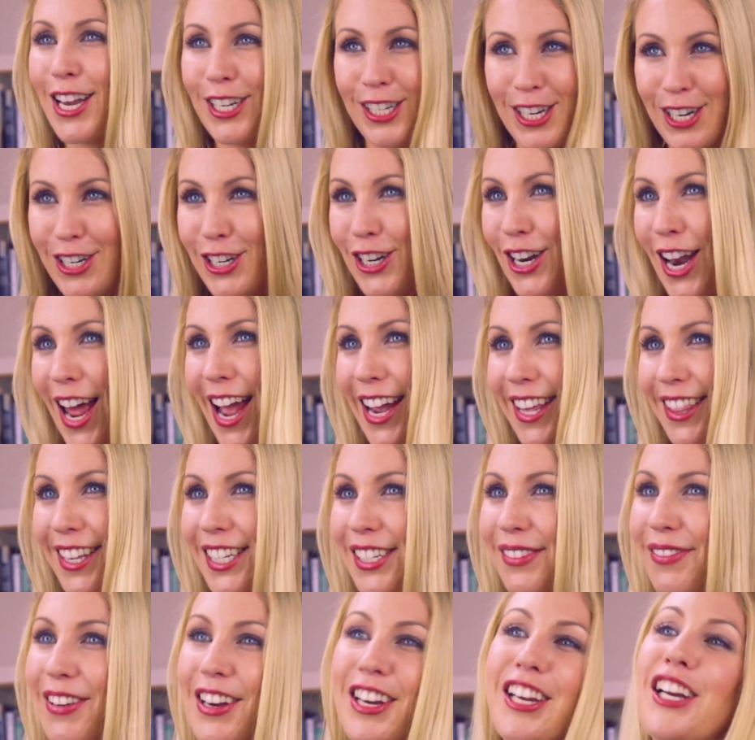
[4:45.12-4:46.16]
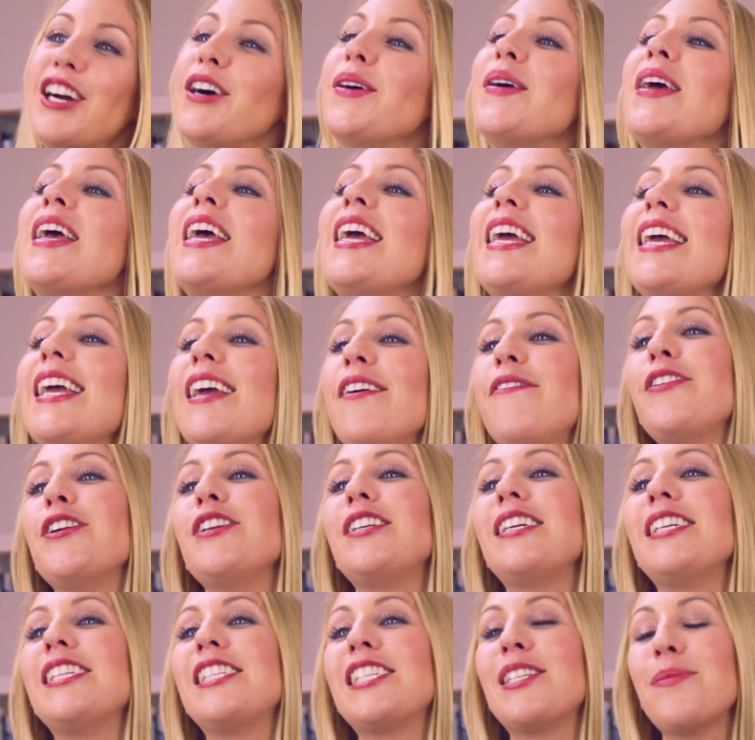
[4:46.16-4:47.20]
Did you like this video? If you
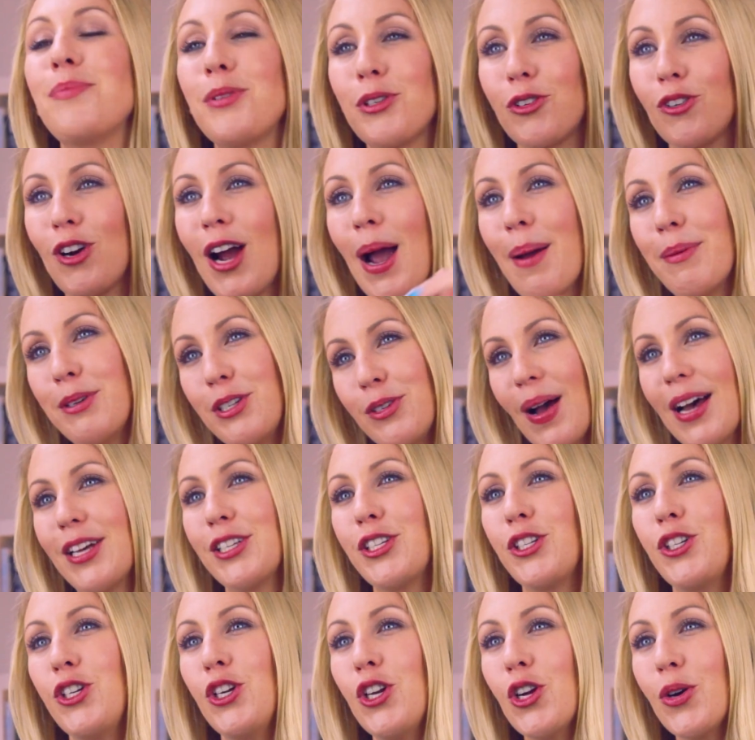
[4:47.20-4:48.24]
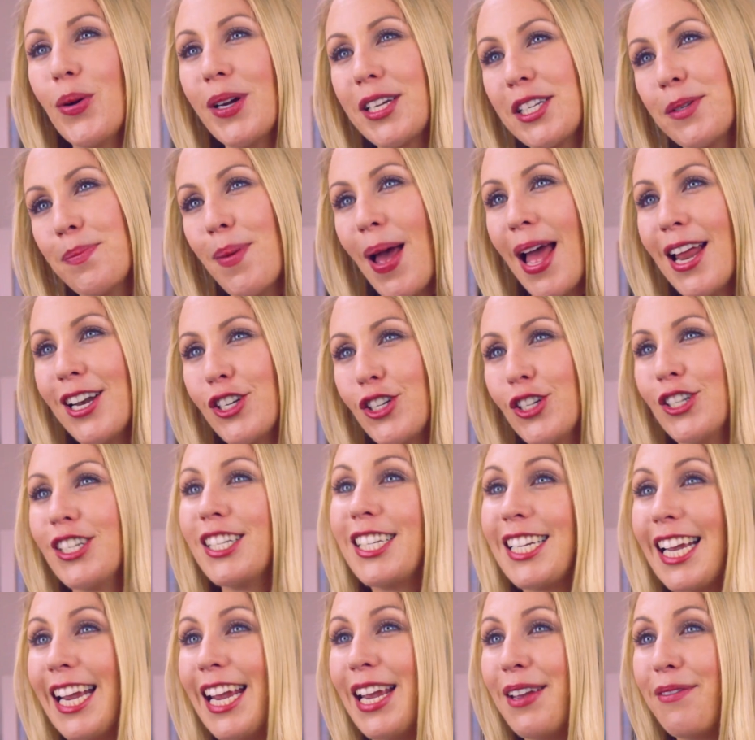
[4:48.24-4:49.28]
did, subscribe to our Studio Expansion
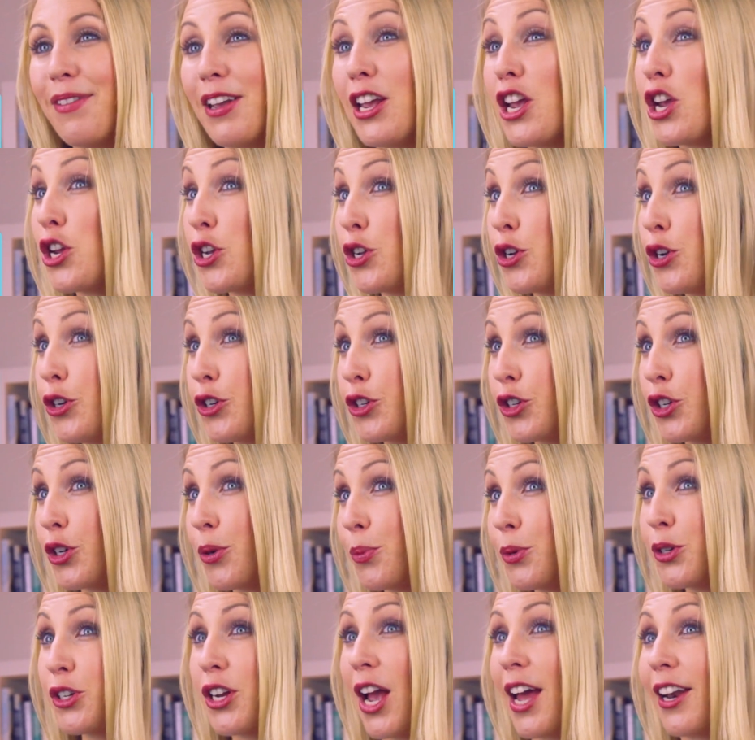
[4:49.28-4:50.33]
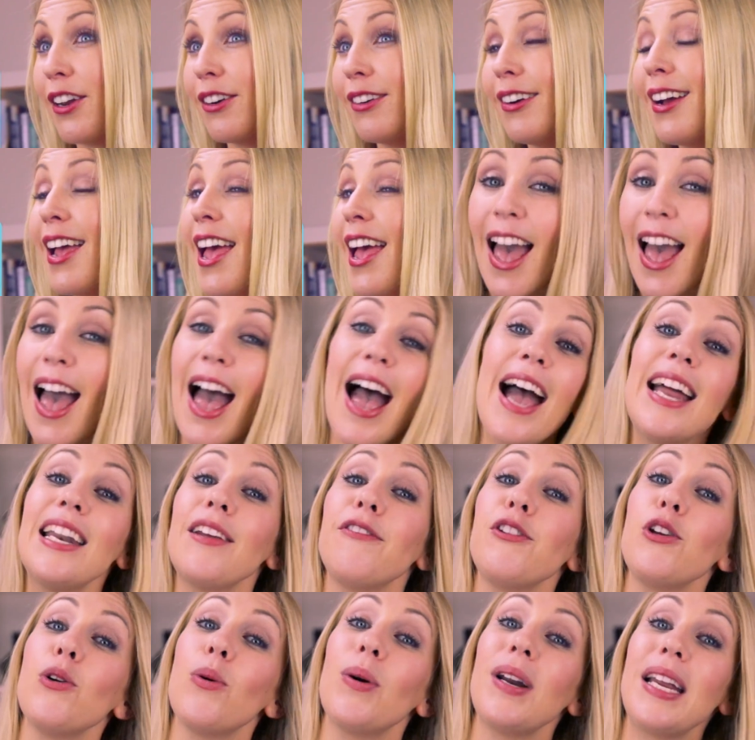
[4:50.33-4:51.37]
TV YouTube channel. And
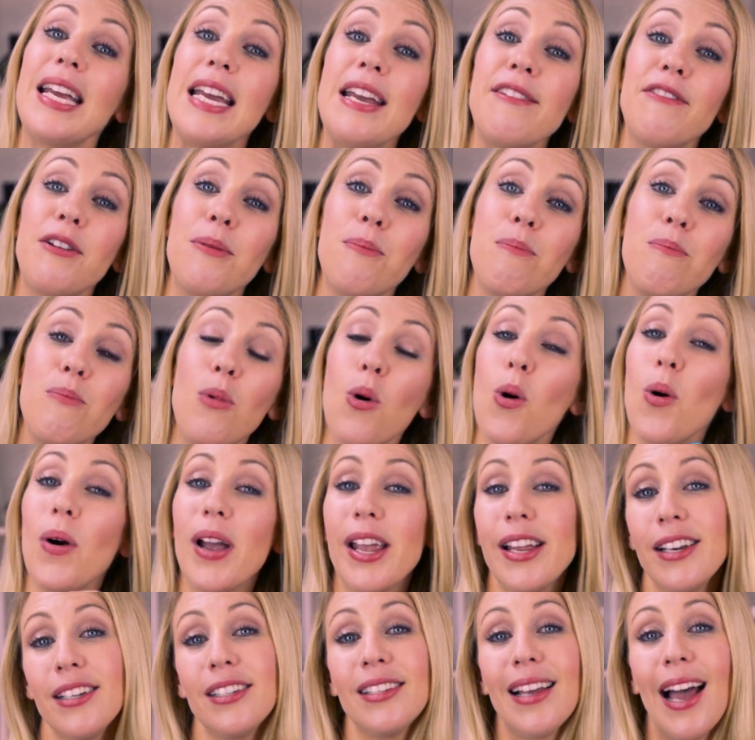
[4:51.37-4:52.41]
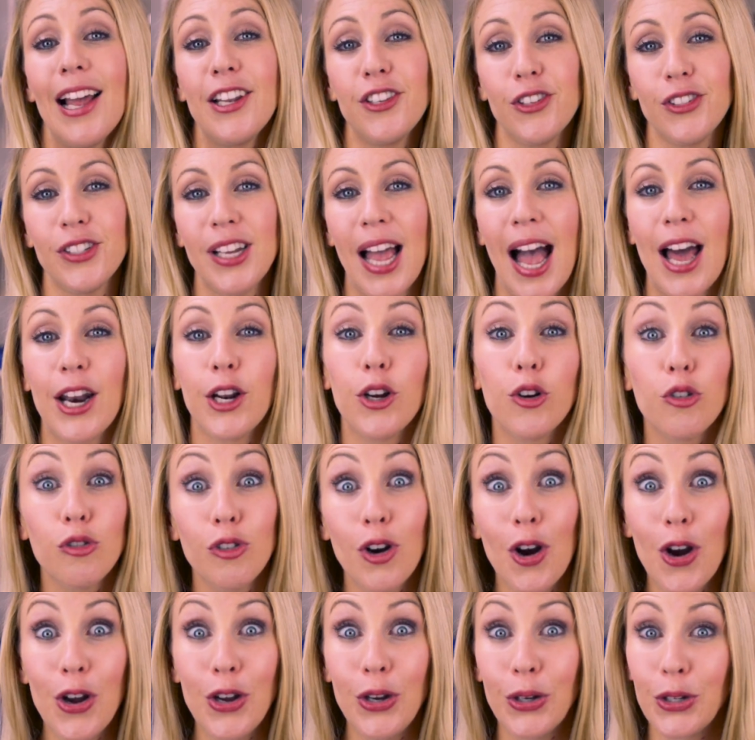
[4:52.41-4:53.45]
if you want even more insights onto how to
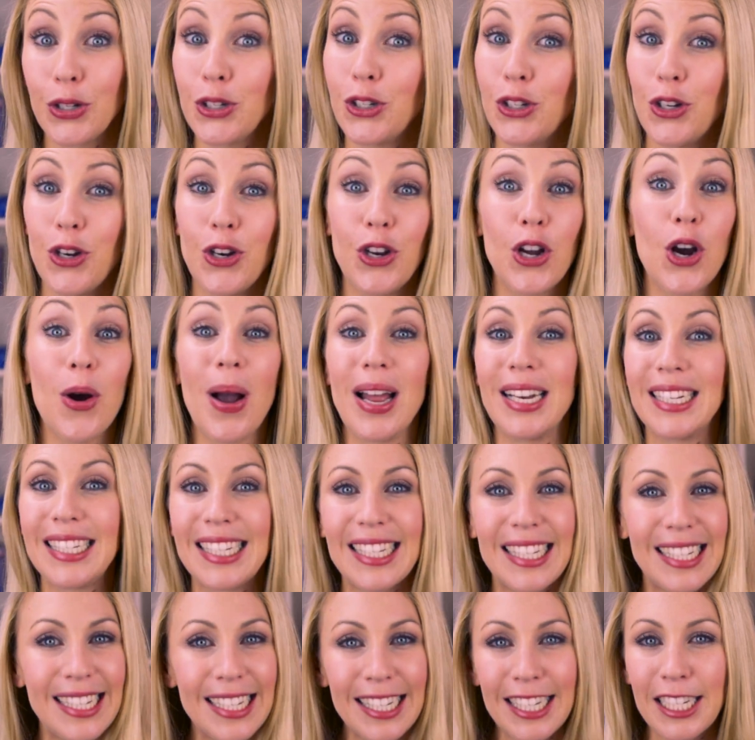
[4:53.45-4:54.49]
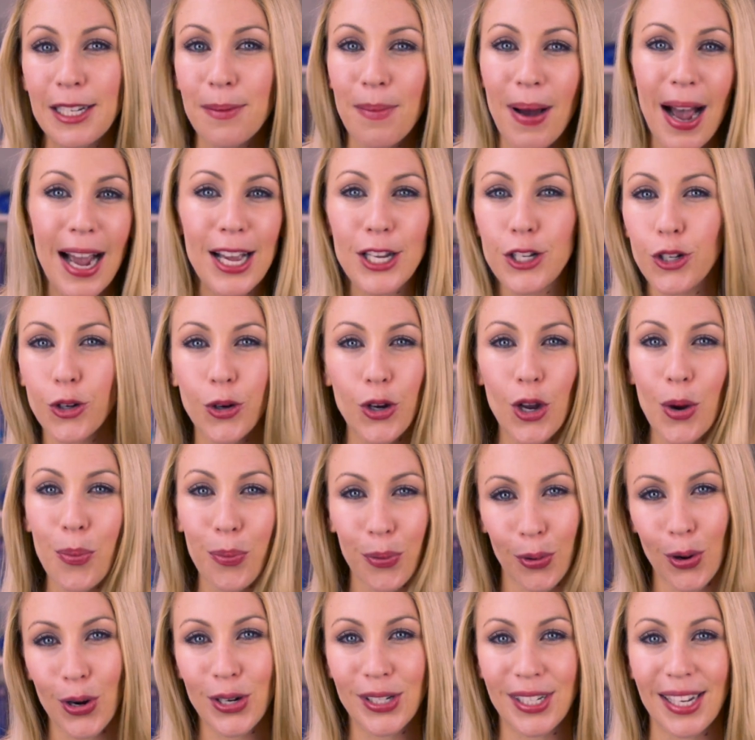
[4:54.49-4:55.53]
grow your studio and systemize all your
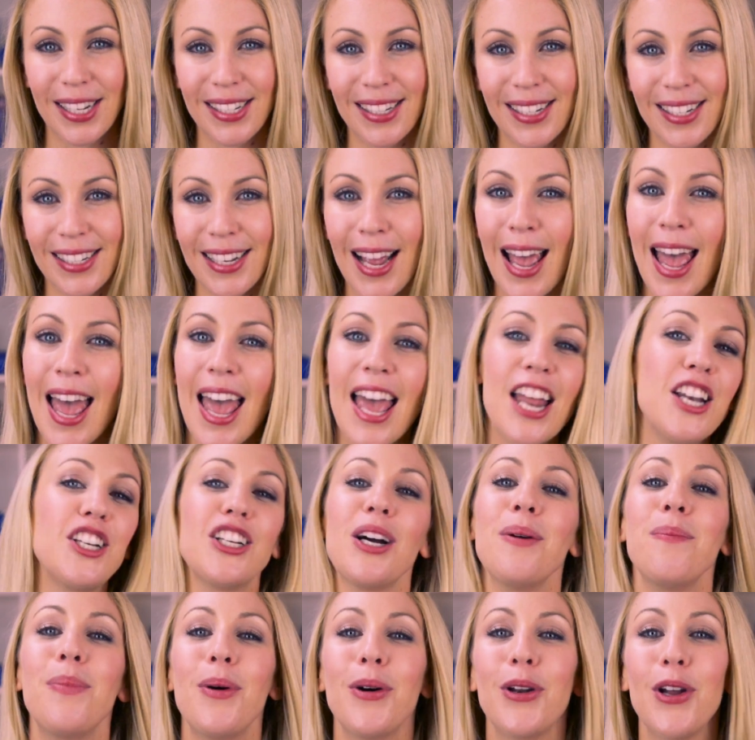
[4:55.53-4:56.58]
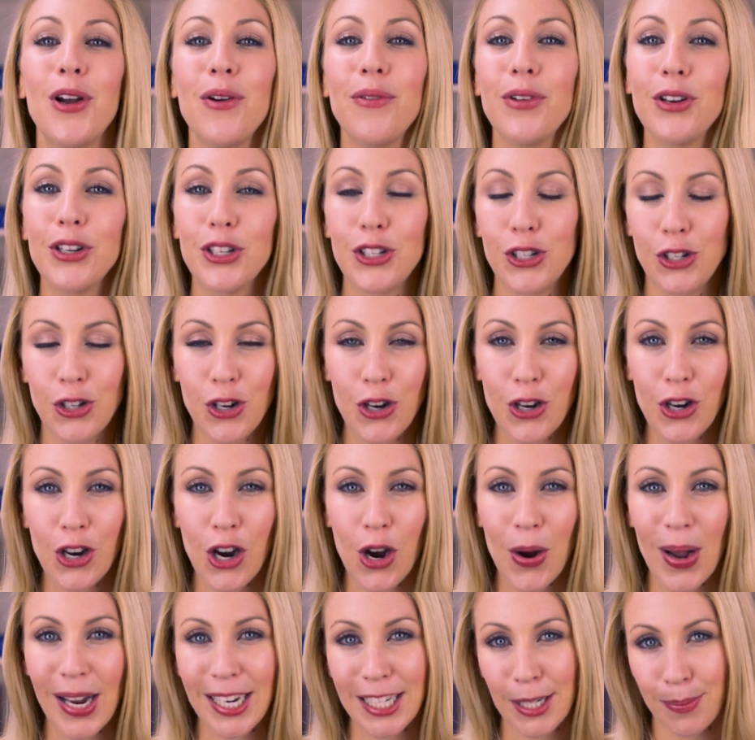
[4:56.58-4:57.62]
processes, jump on over to
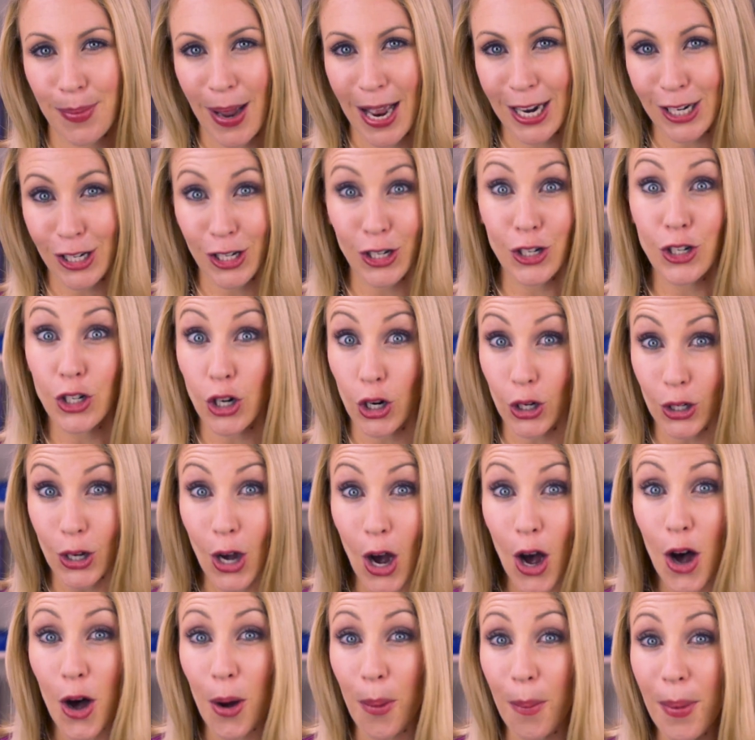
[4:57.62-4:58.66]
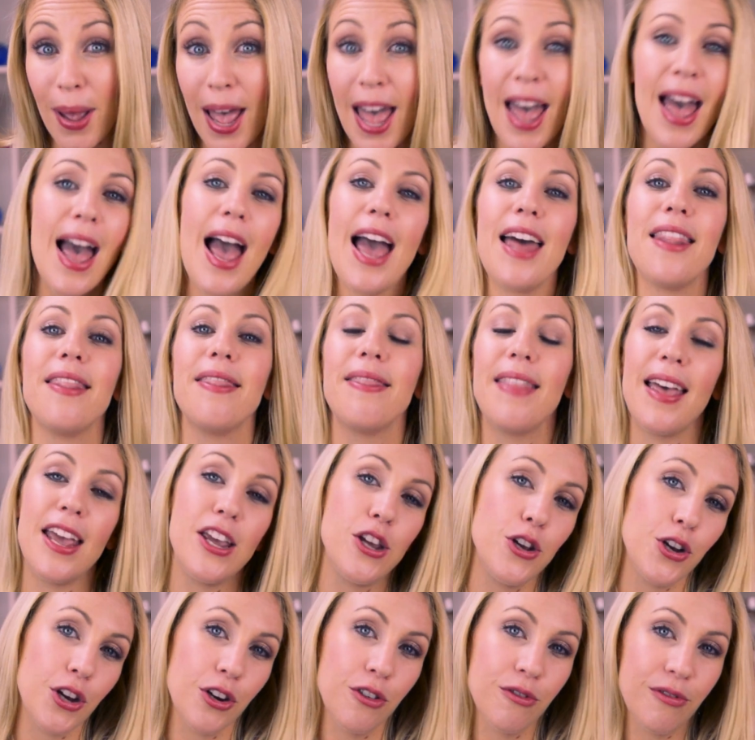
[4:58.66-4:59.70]
studioexpansion.com, and there
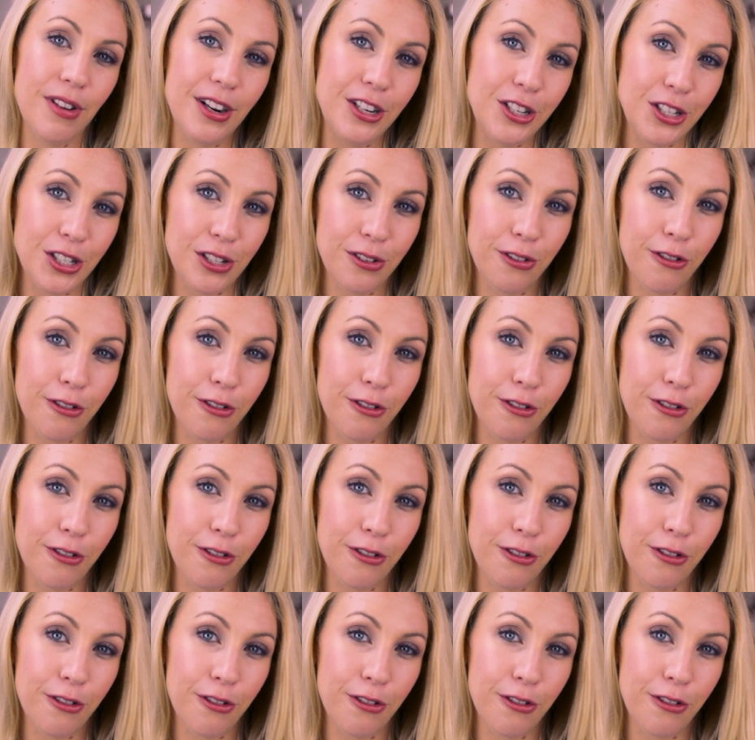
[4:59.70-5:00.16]
you can register